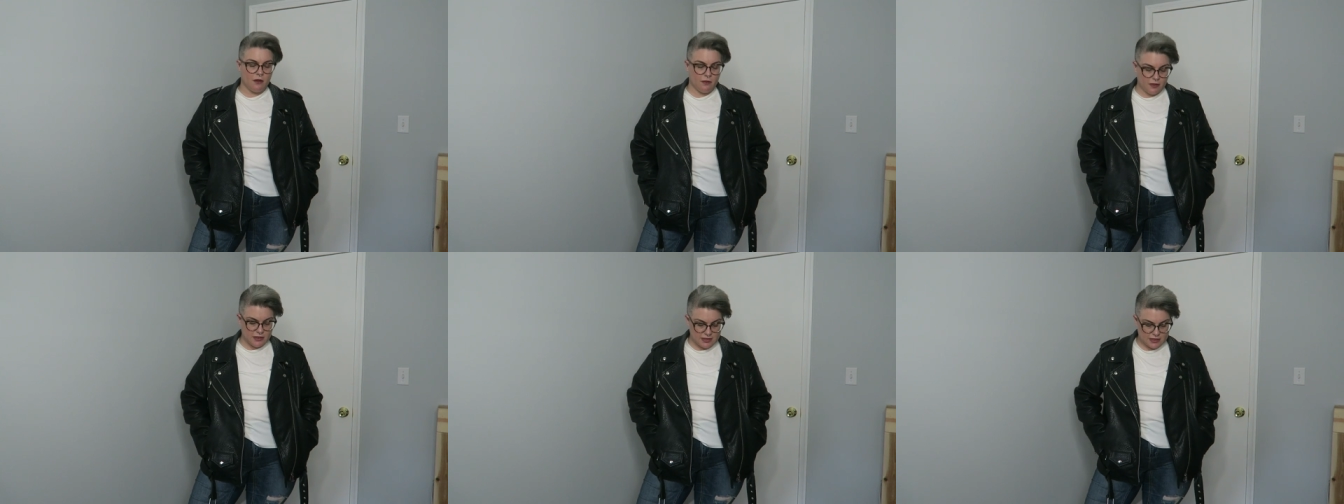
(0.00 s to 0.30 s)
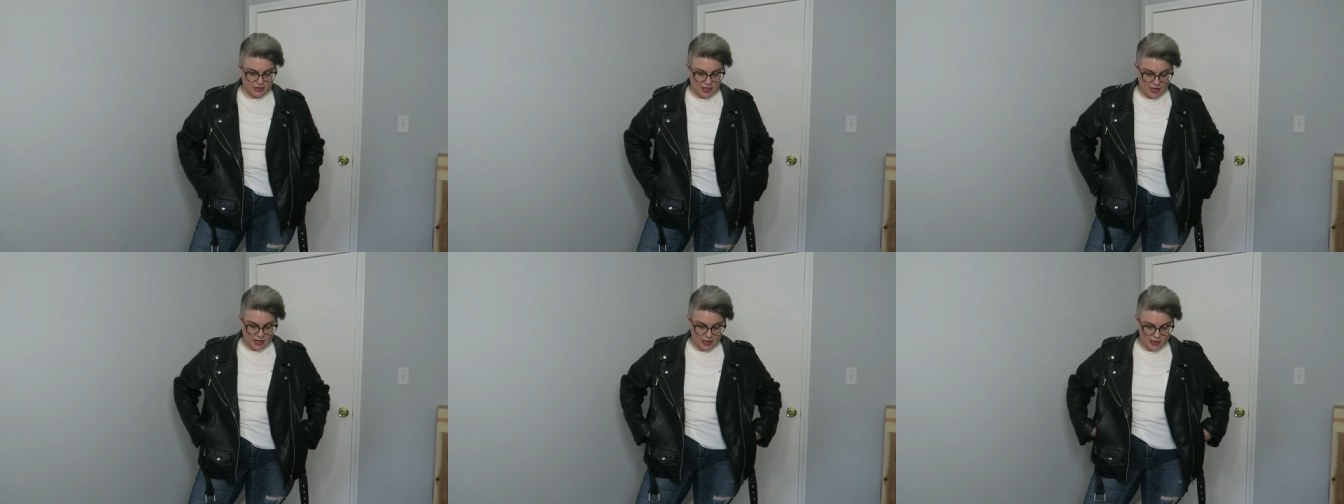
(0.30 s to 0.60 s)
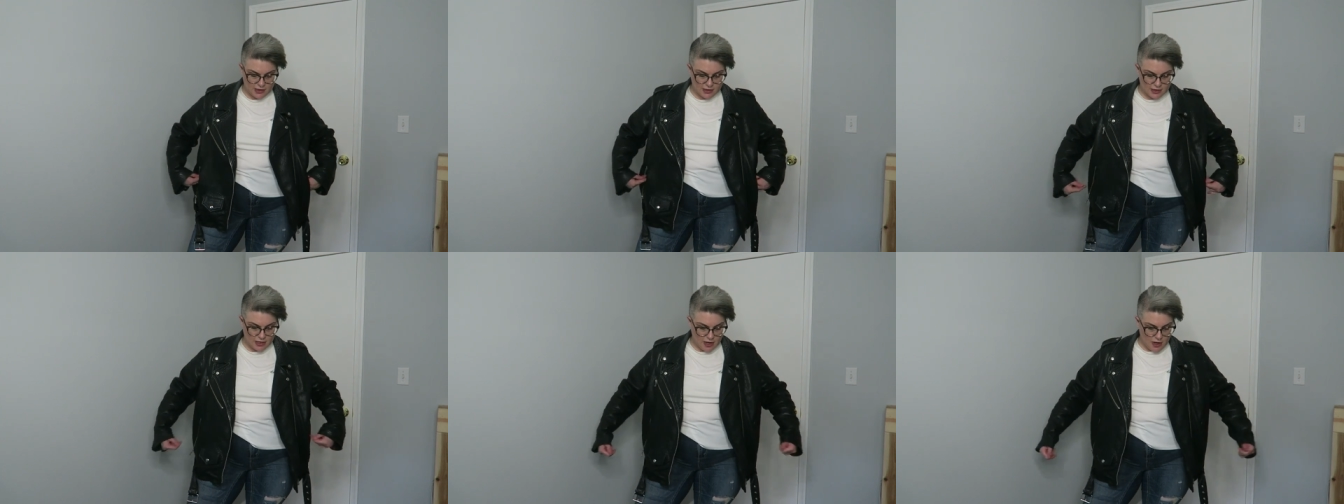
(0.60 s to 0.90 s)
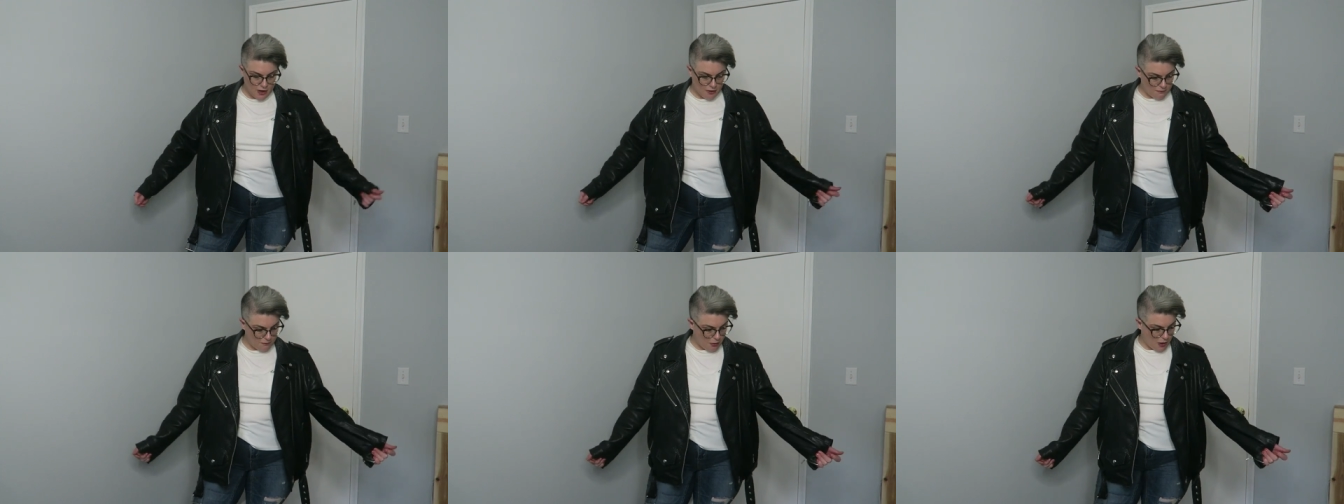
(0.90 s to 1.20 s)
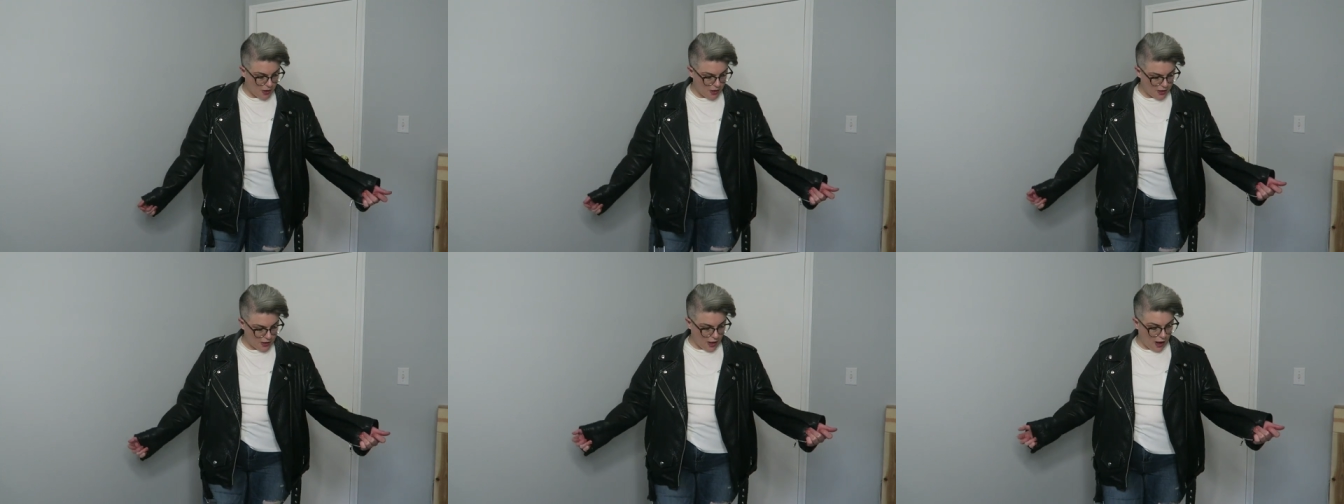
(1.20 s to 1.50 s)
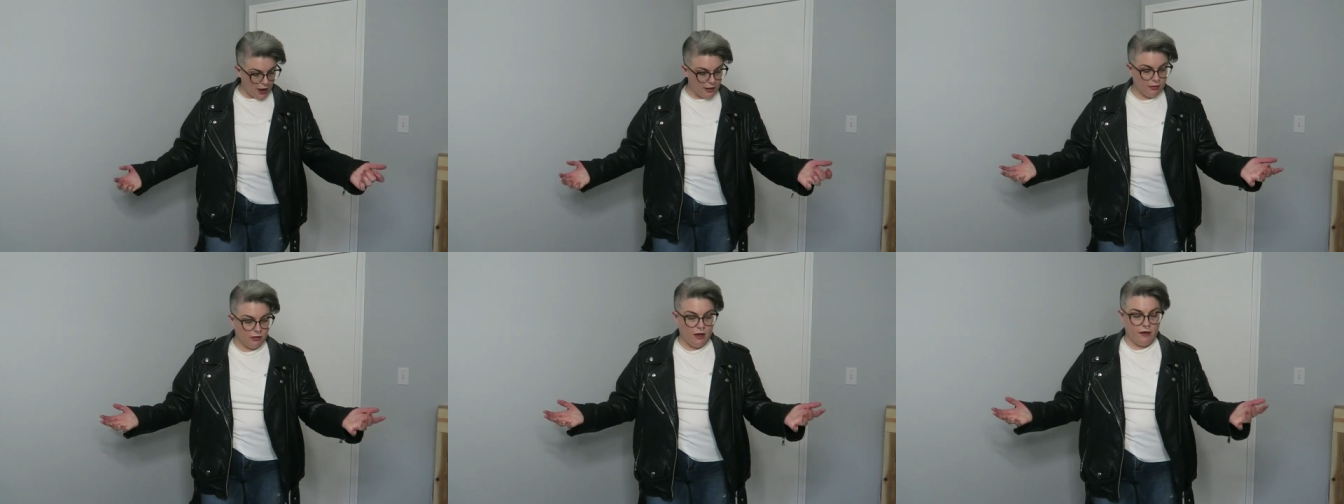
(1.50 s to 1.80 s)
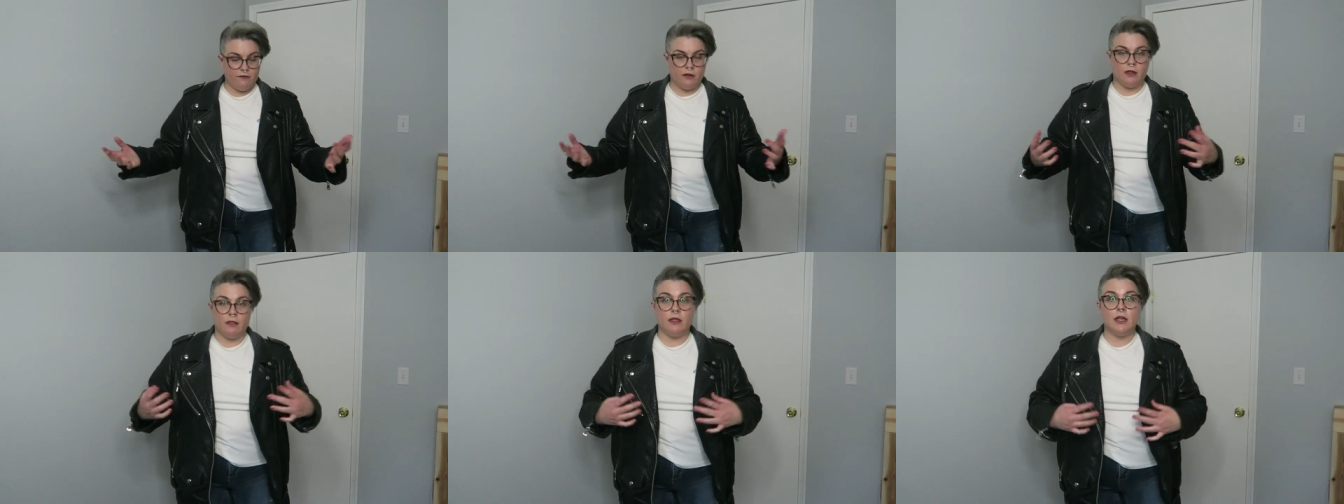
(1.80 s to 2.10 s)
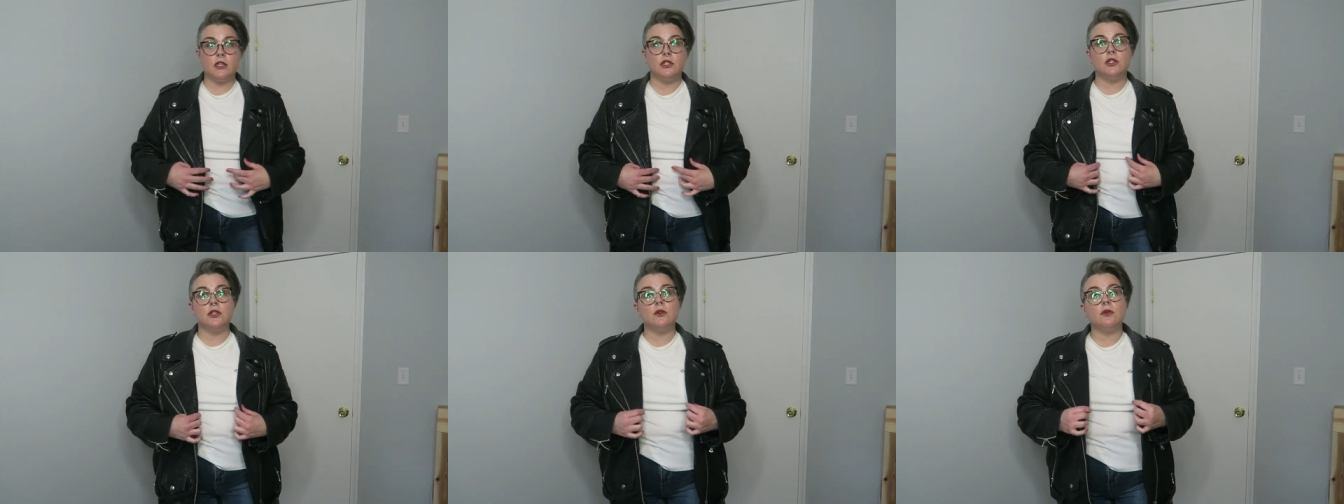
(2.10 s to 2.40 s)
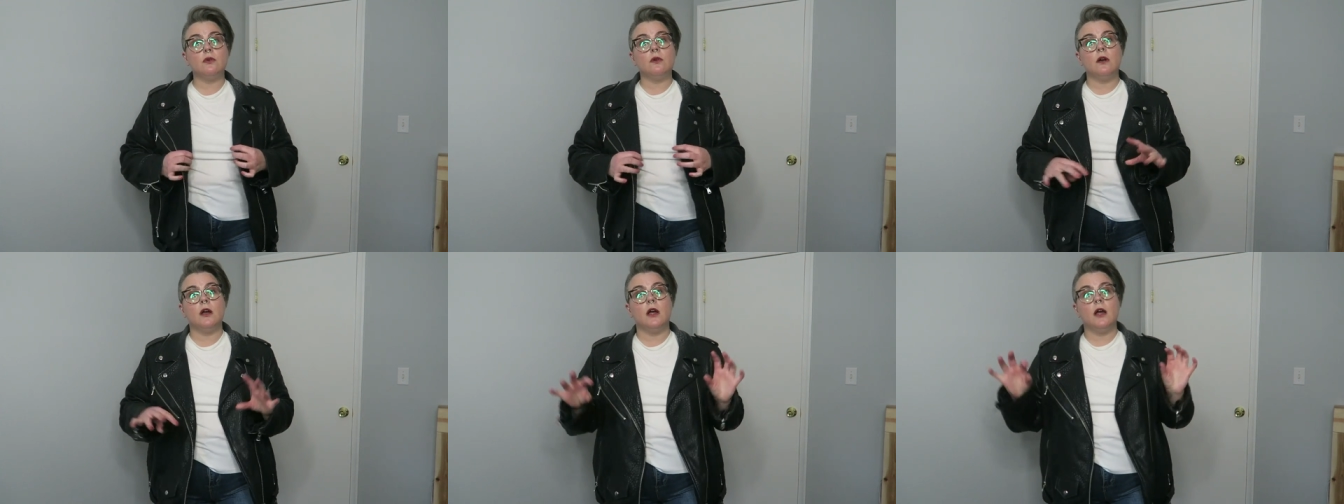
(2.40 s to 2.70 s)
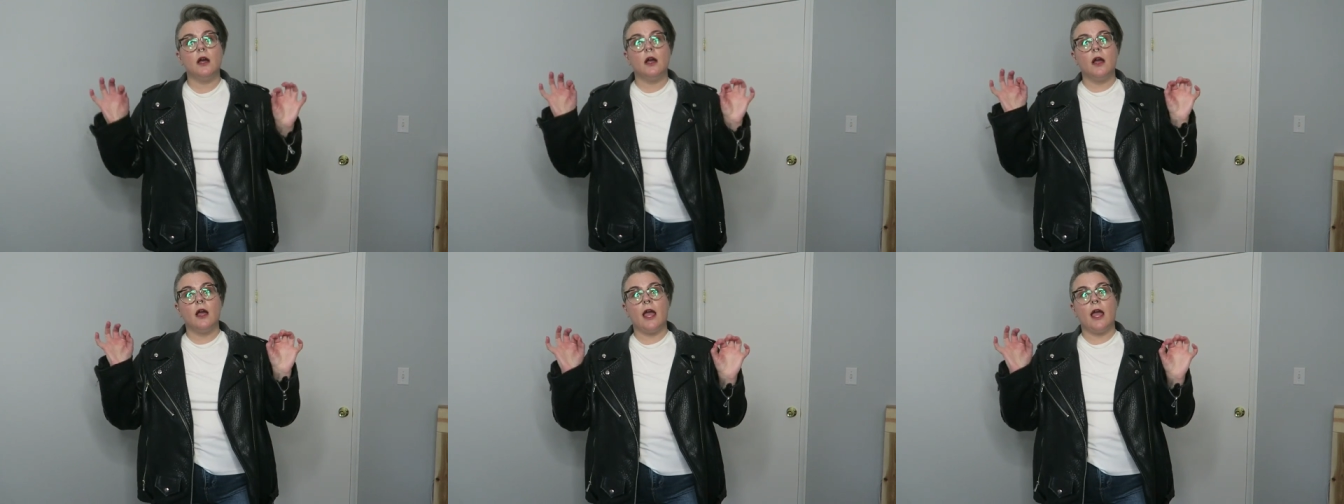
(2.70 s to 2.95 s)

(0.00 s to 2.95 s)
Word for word: on the site, but I love it. They do,